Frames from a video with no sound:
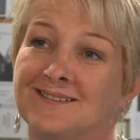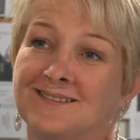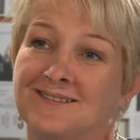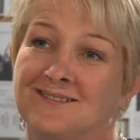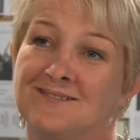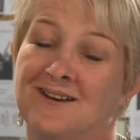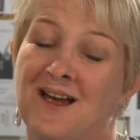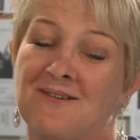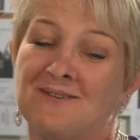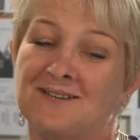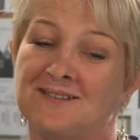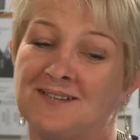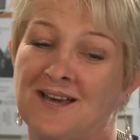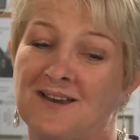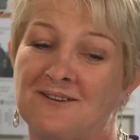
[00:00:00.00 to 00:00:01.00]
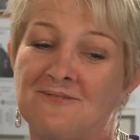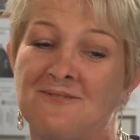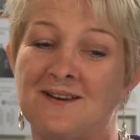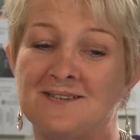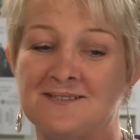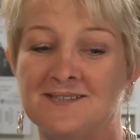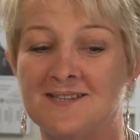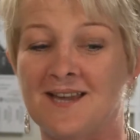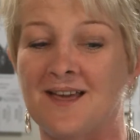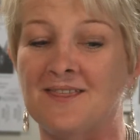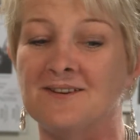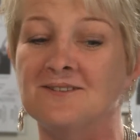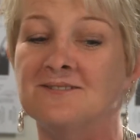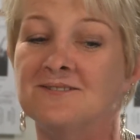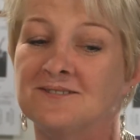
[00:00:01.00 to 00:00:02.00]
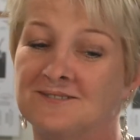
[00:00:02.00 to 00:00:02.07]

We're having a lot of fun together.